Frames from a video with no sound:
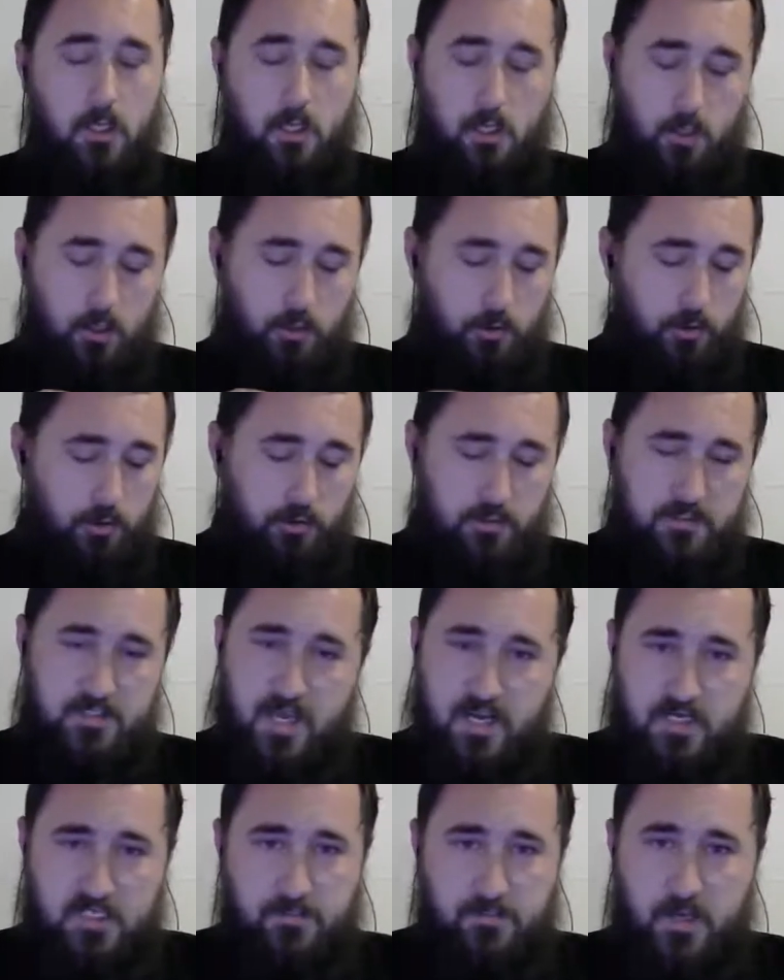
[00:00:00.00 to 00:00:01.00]
your
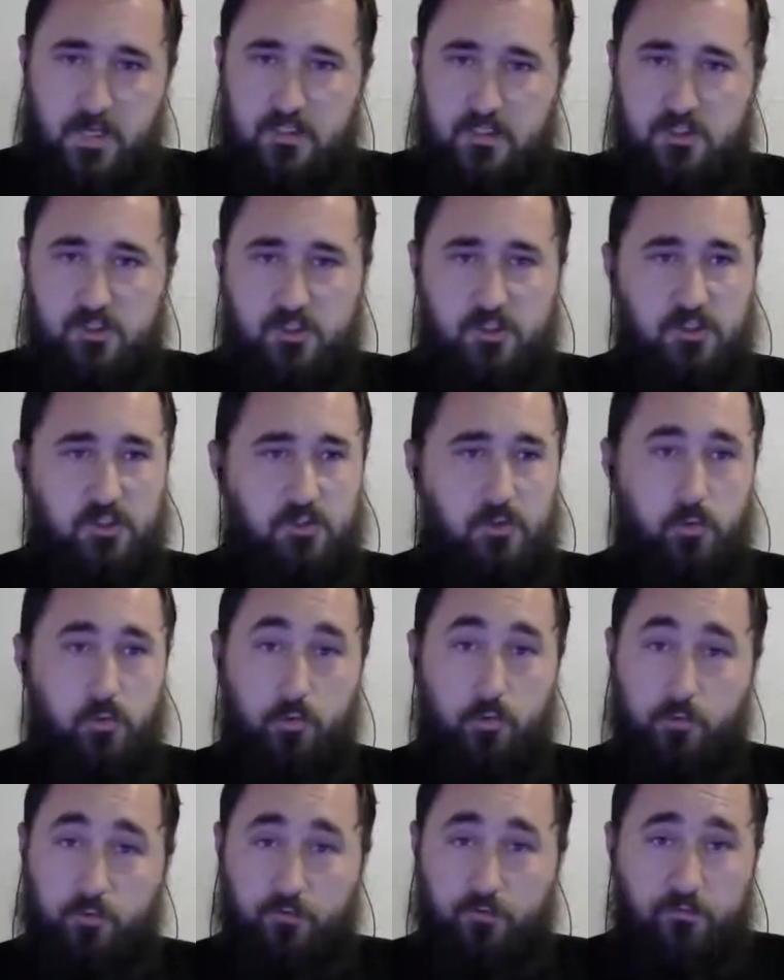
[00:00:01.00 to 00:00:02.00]
text messages, who
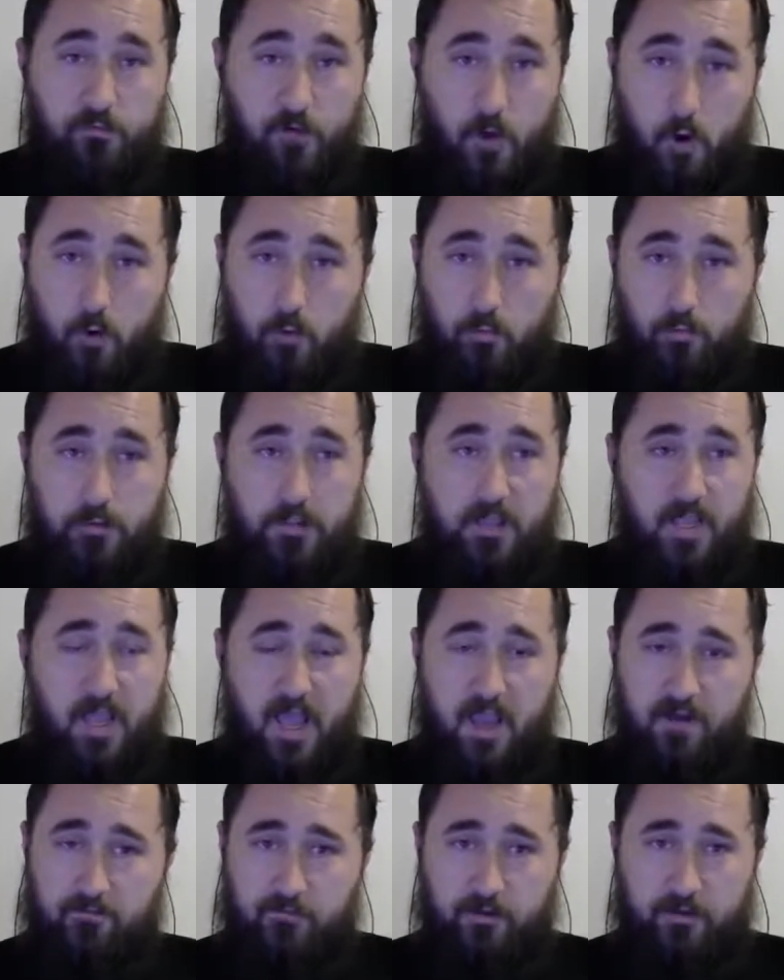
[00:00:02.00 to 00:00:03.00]
you phoned,
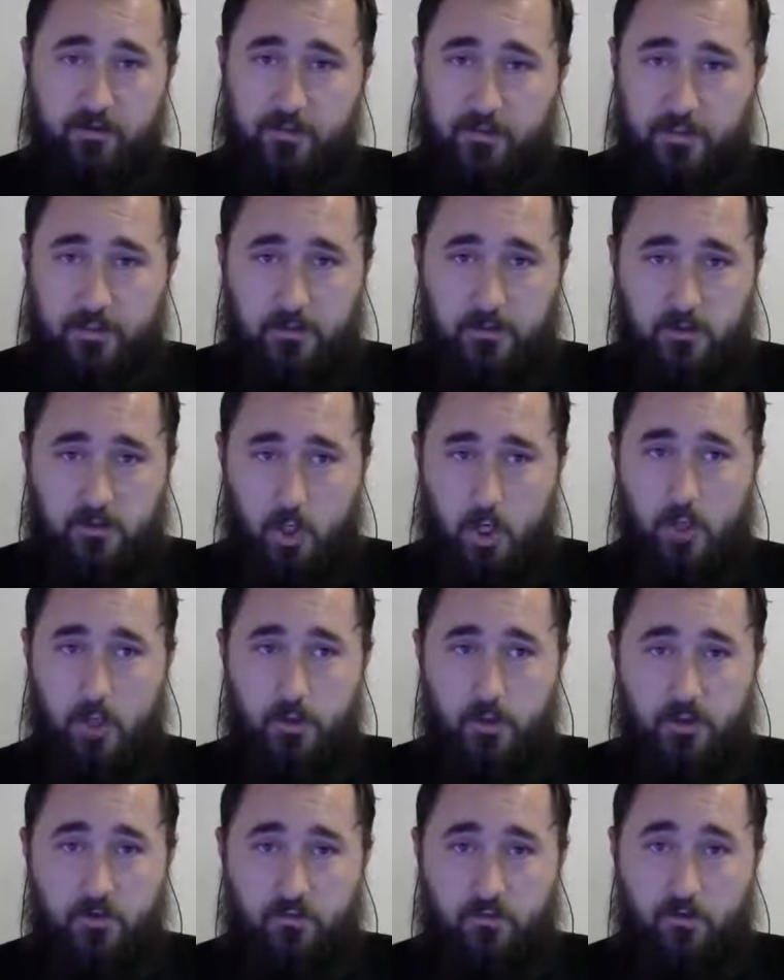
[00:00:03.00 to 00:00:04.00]
everything that was on
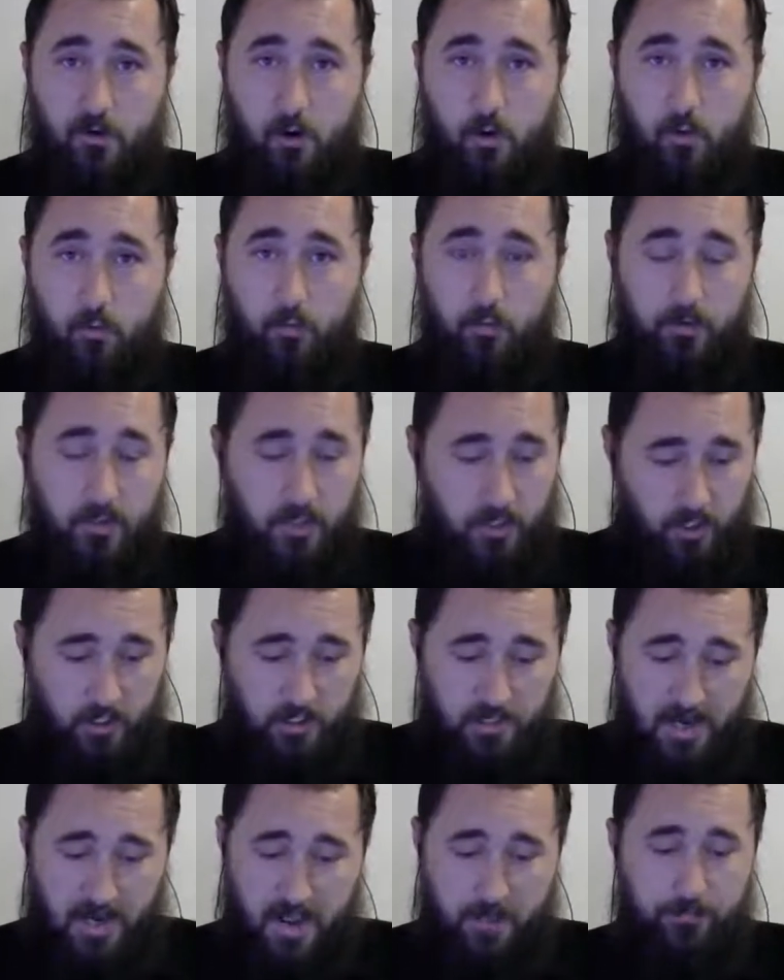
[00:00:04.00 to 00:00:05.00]
your phone. They could
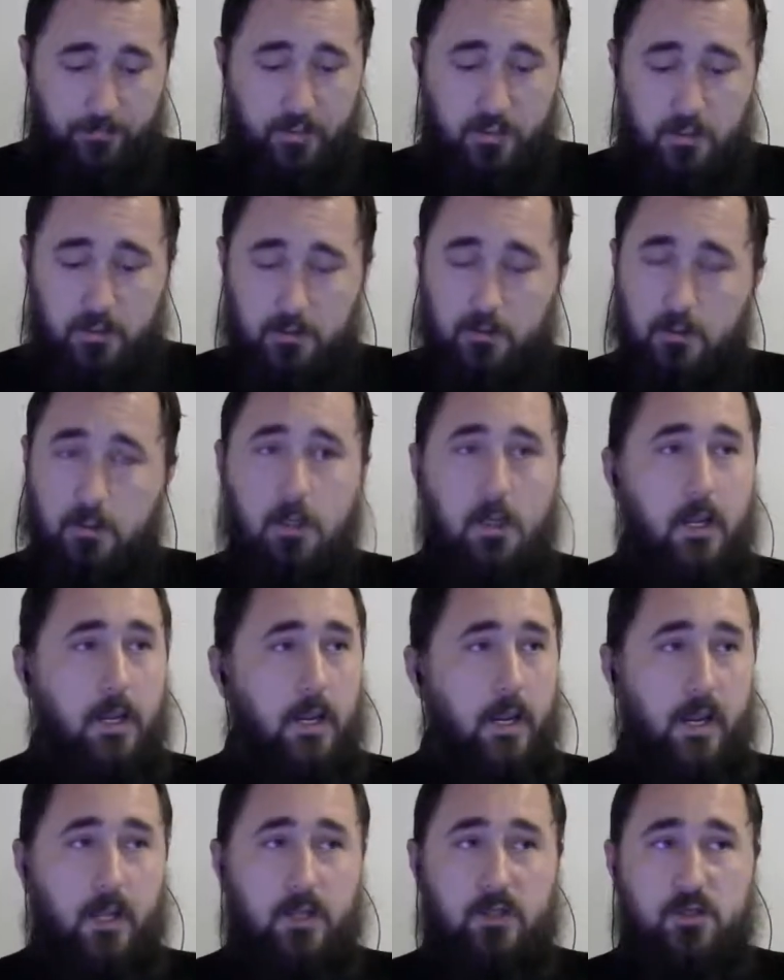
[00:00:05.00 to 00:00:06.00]
copy it
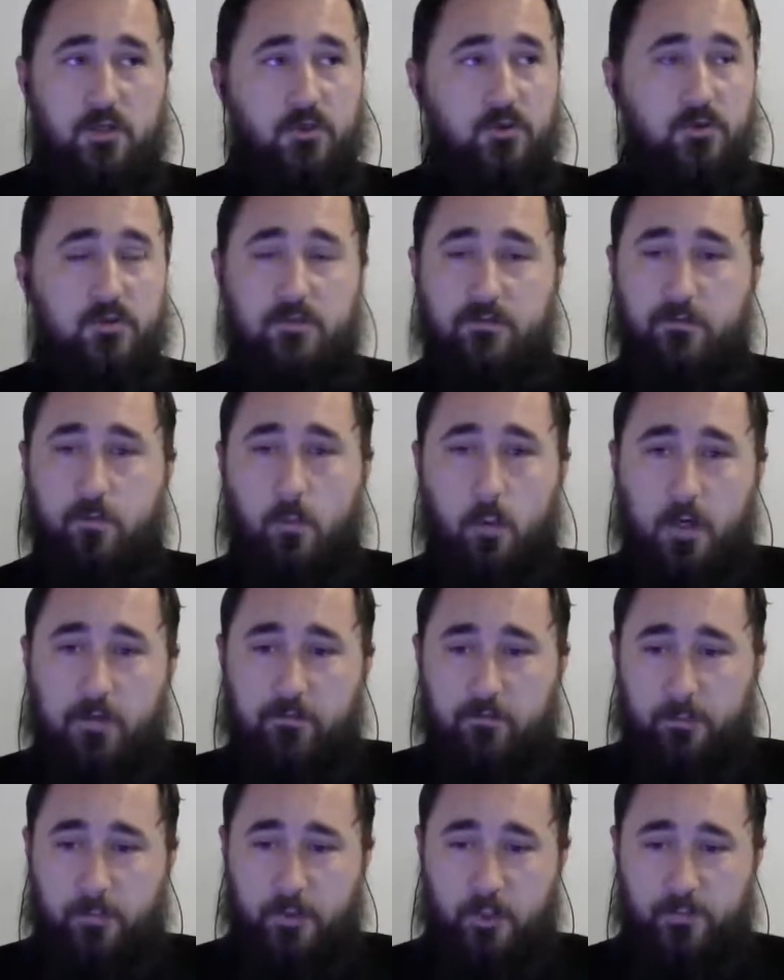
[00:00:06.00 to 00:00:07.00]
and use it for
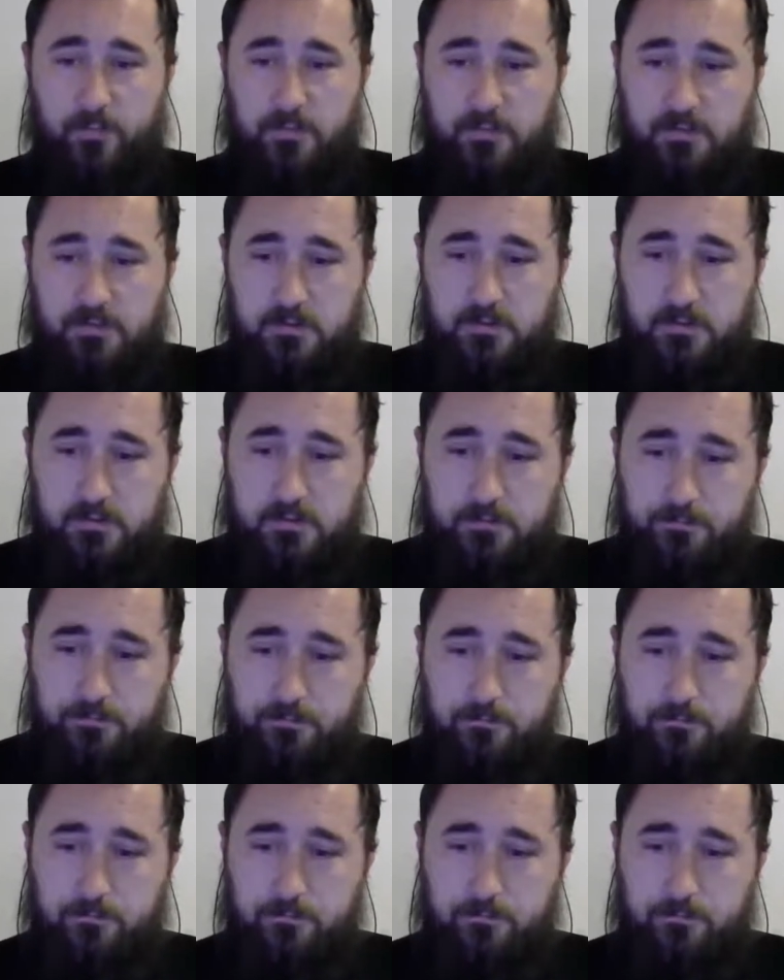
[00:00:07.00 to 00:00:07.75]
whatever purposes.